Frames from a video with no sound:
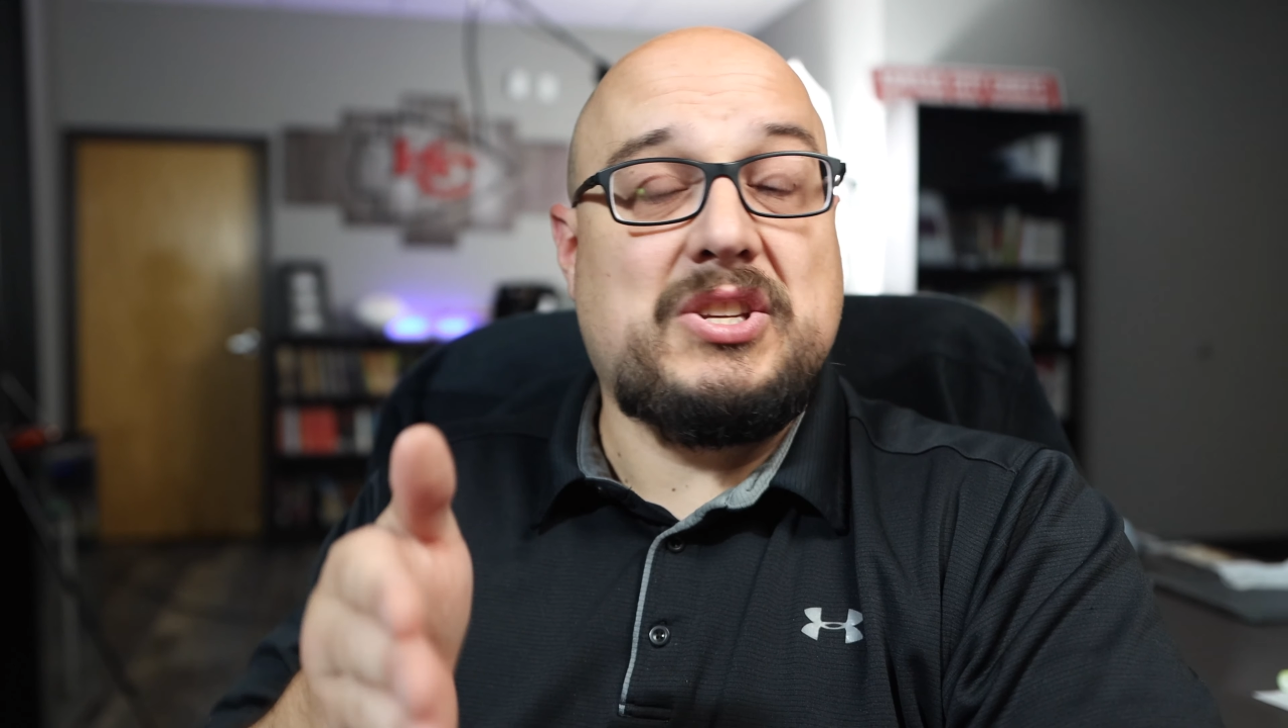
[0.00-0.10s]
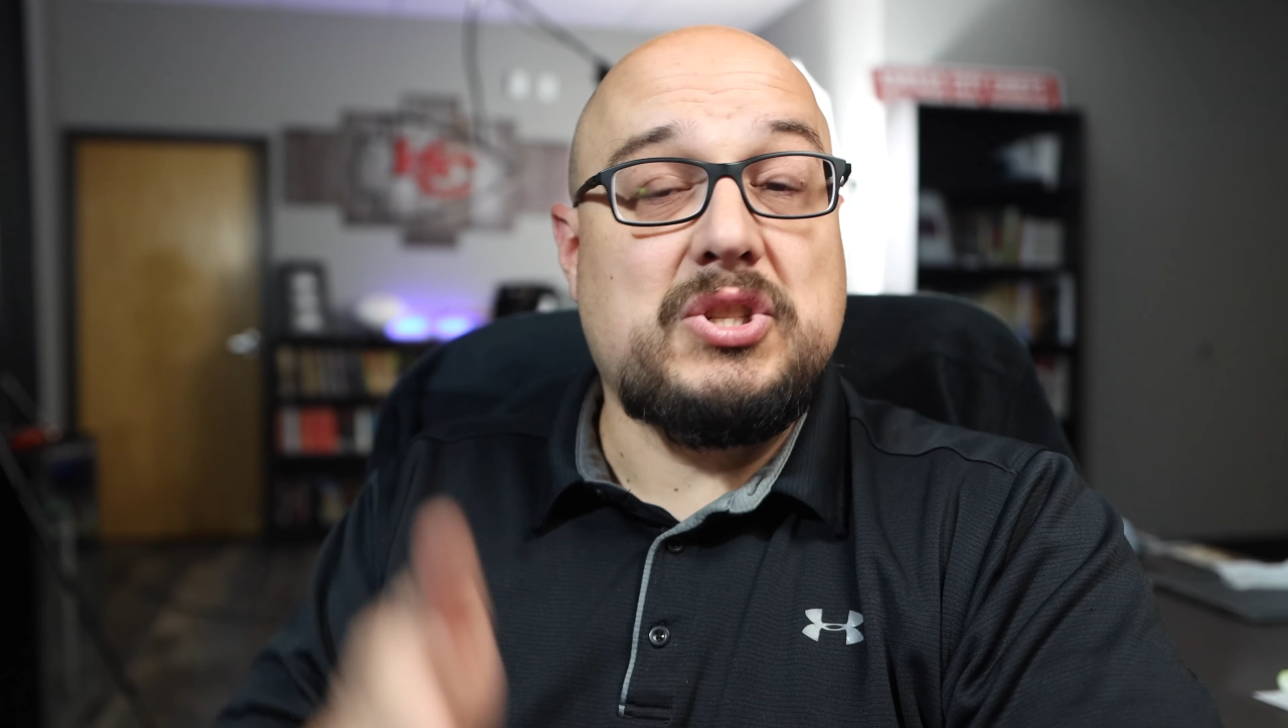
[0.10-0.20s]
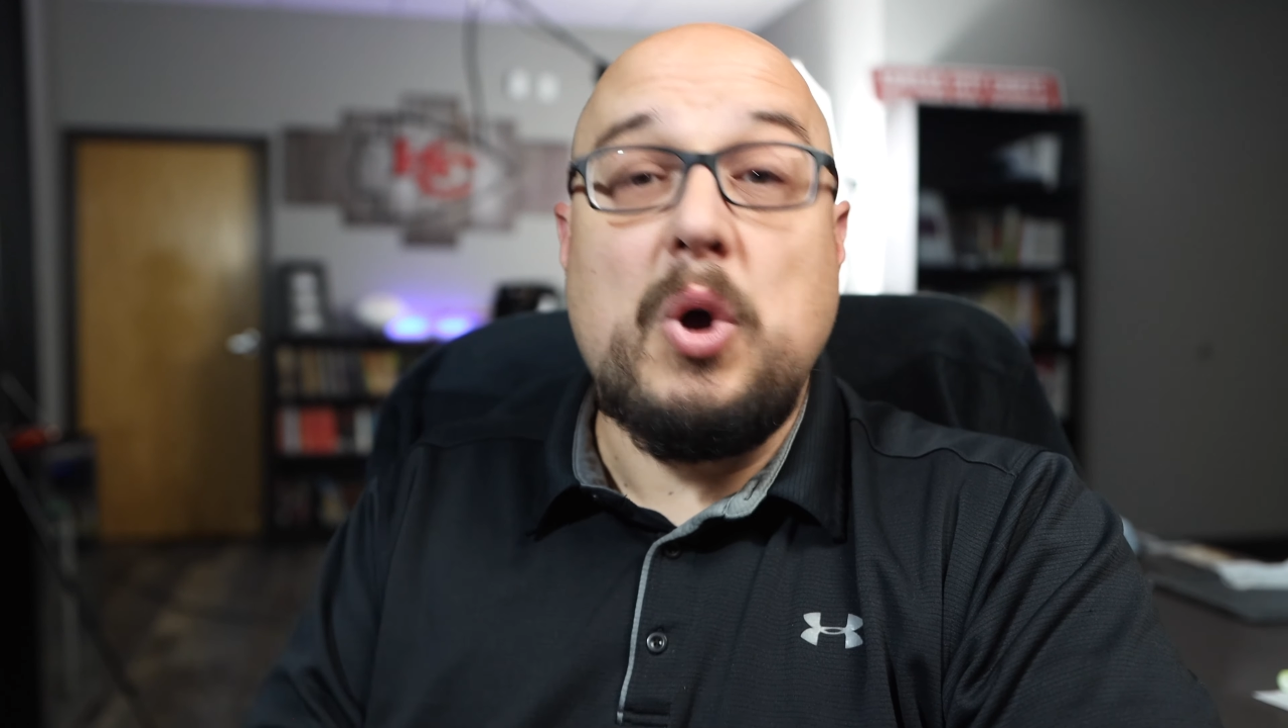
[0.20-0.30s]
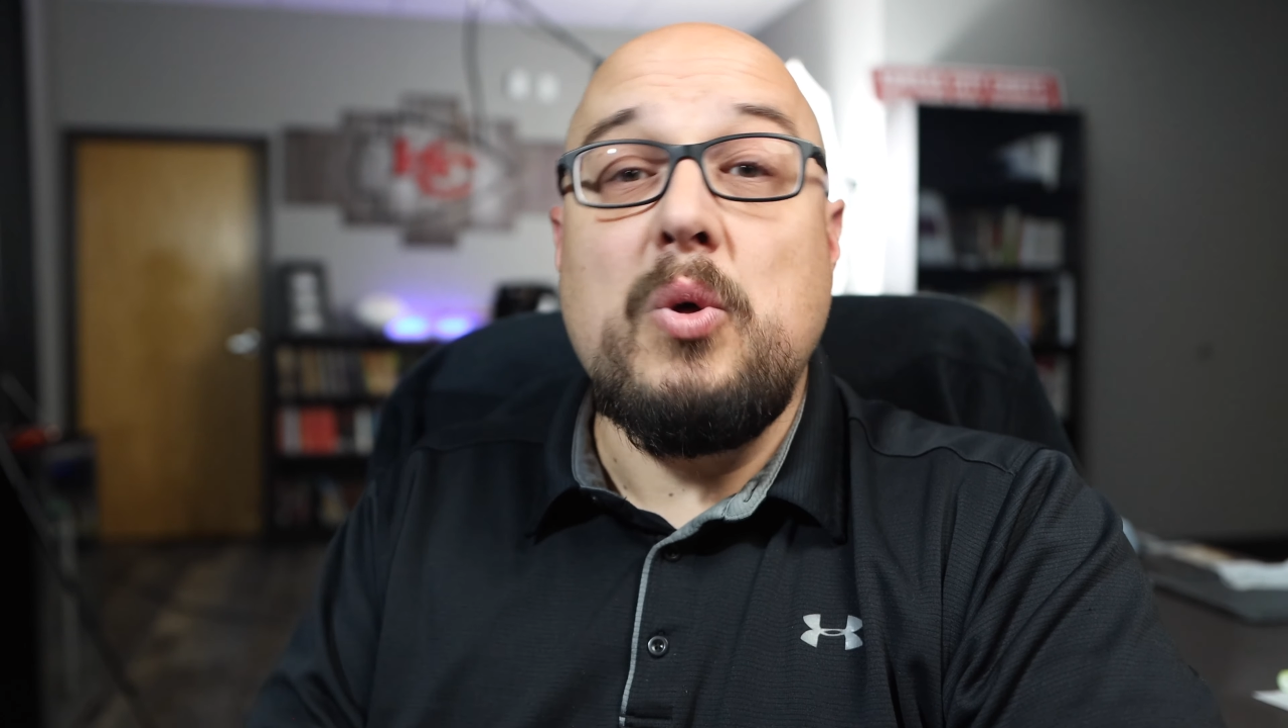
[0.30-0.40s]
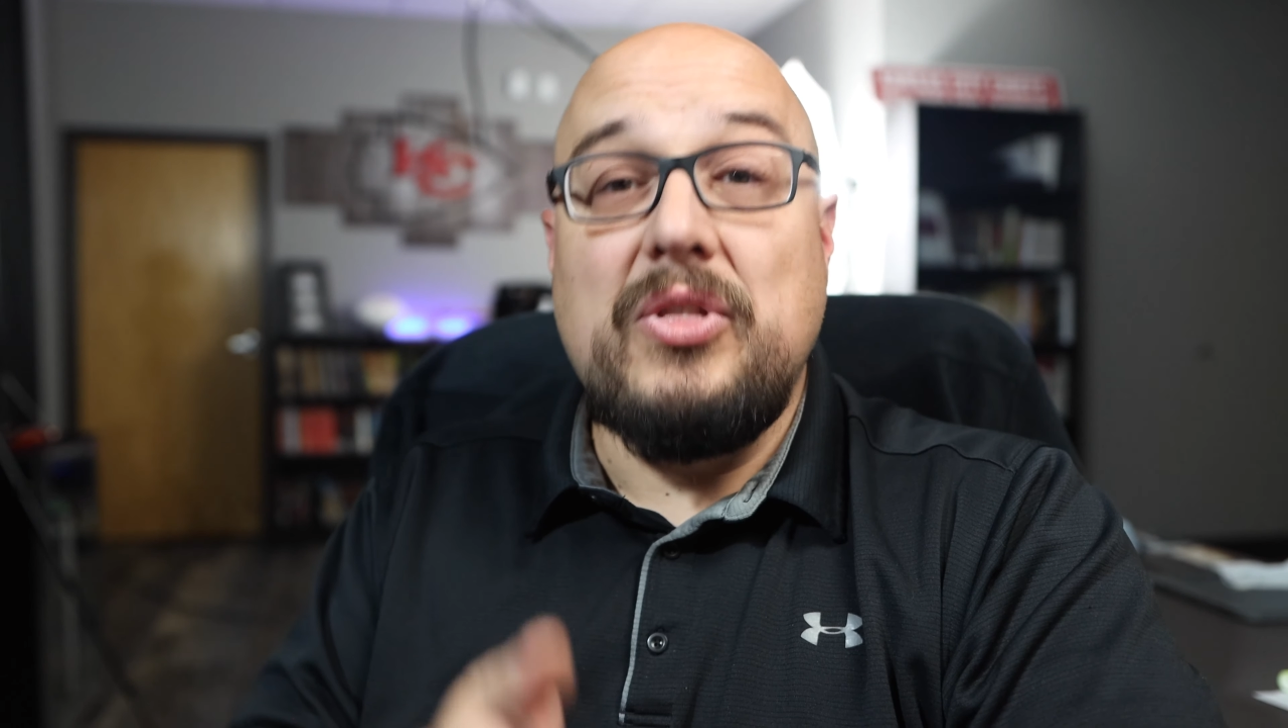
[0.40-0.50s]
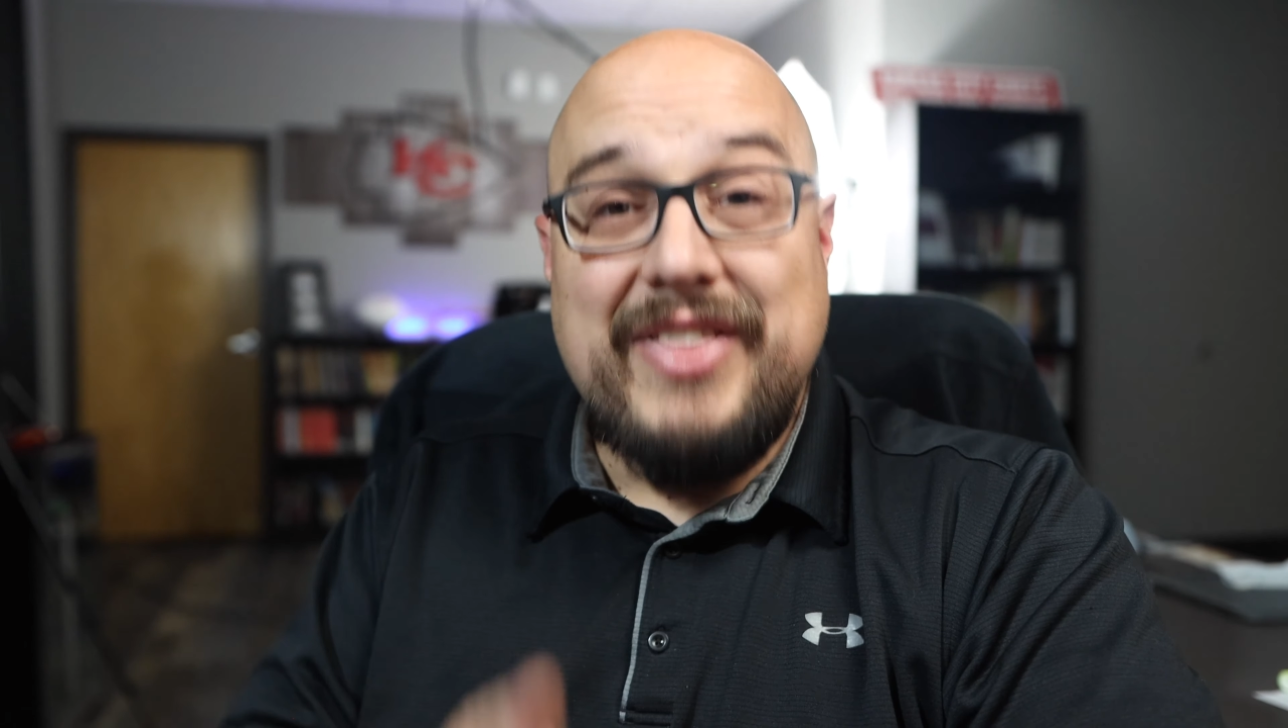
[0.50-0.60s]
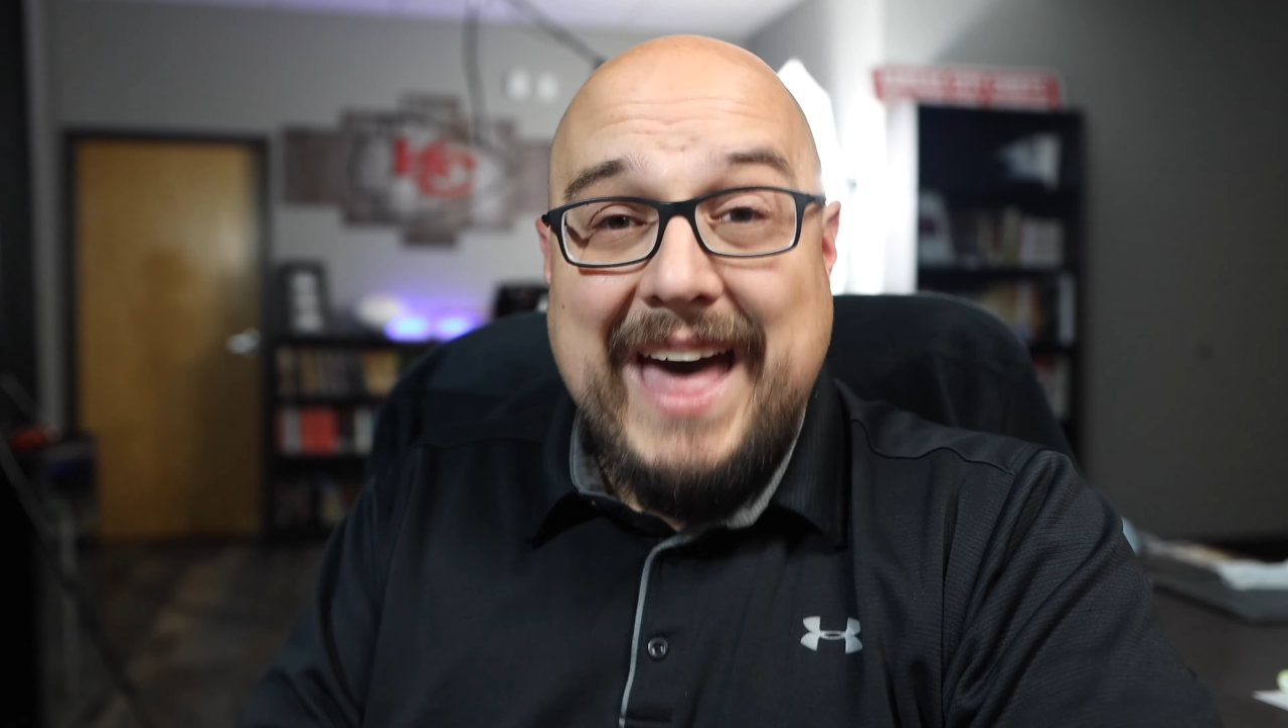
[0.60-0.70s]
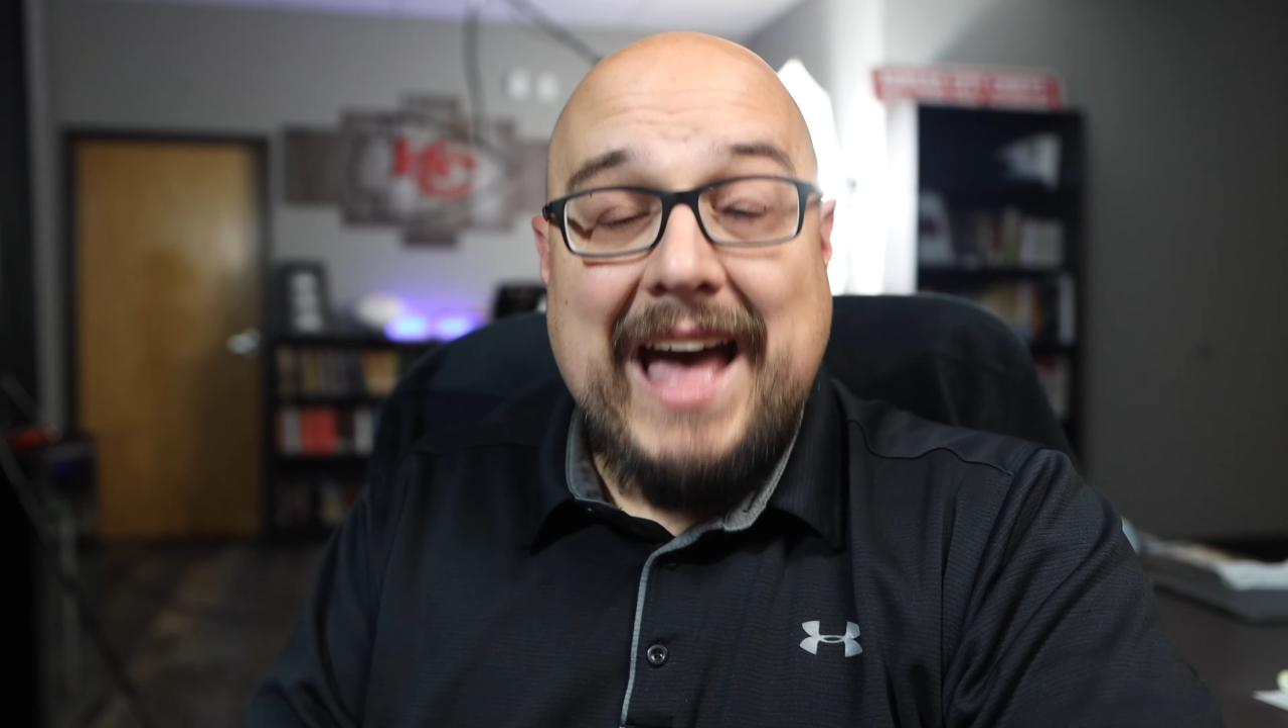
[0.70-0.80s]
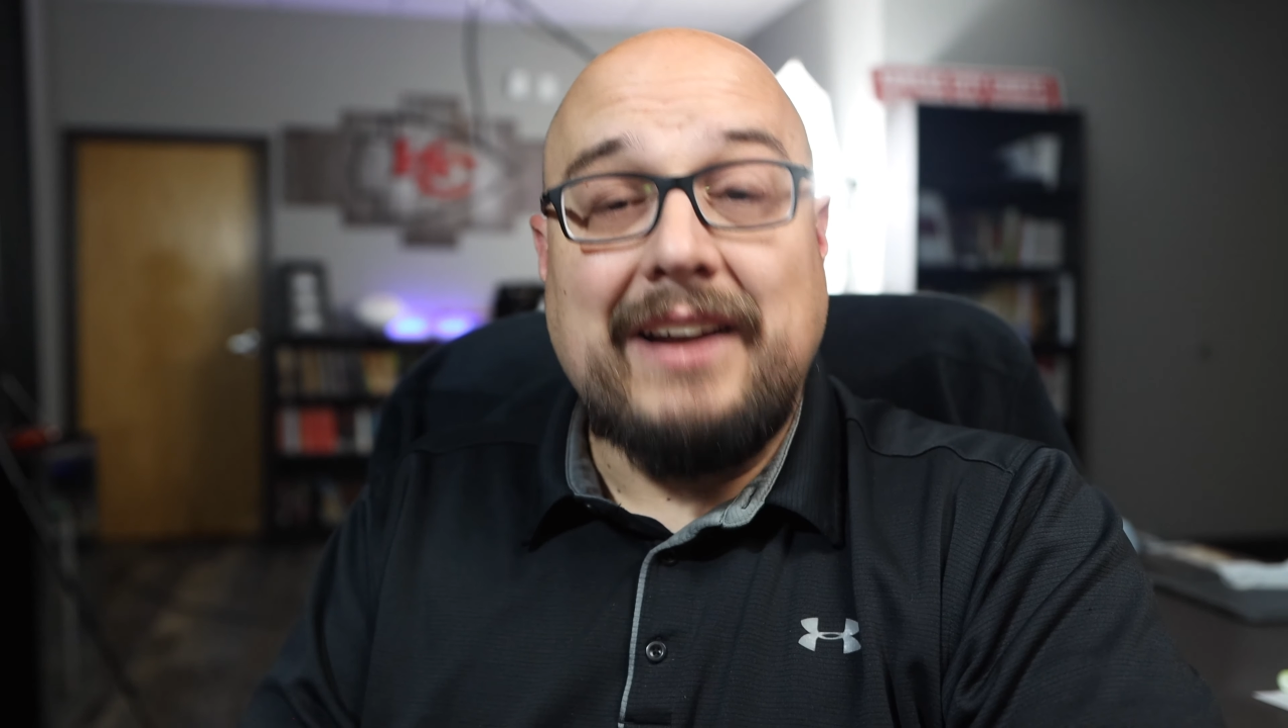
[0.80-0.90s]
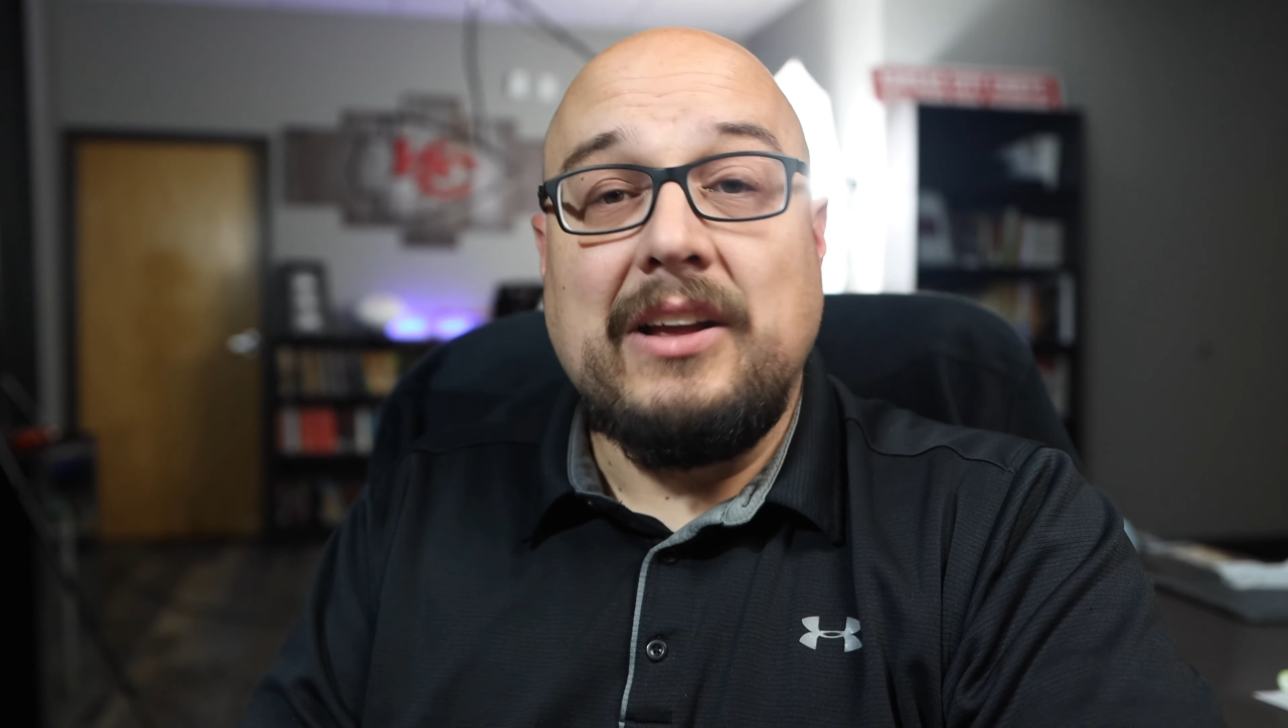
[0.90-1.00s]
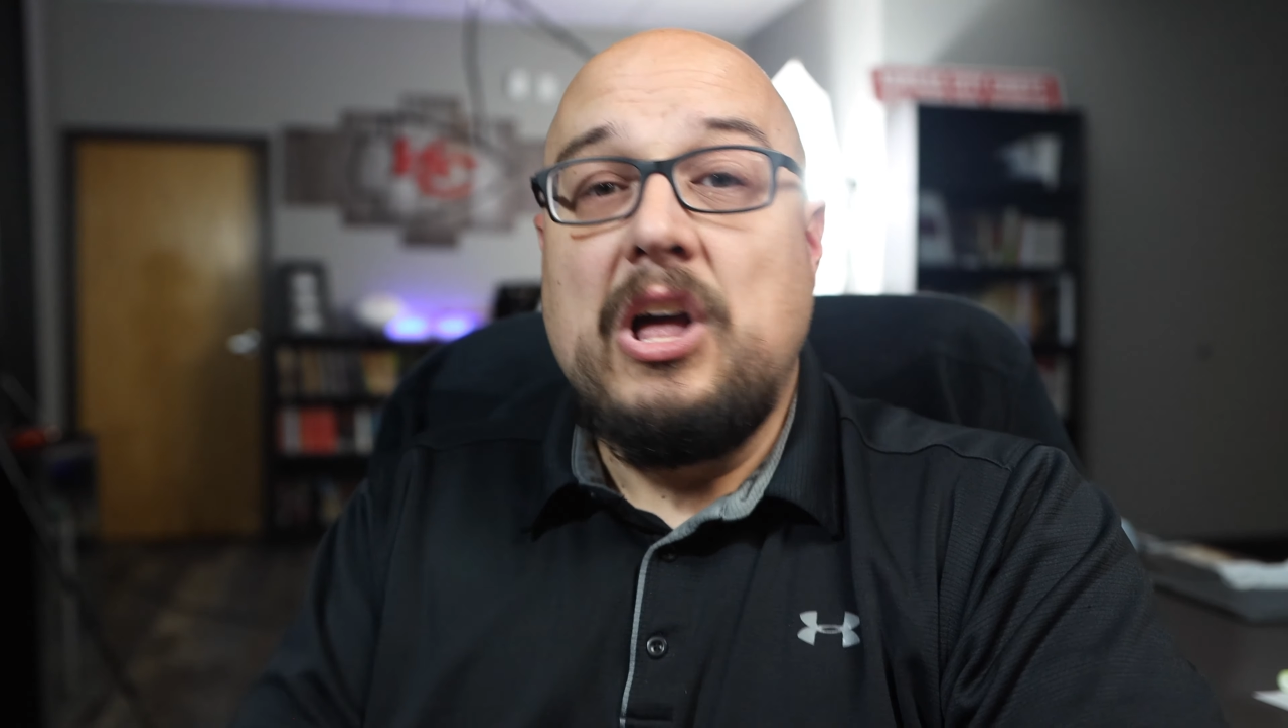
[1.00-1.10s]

so that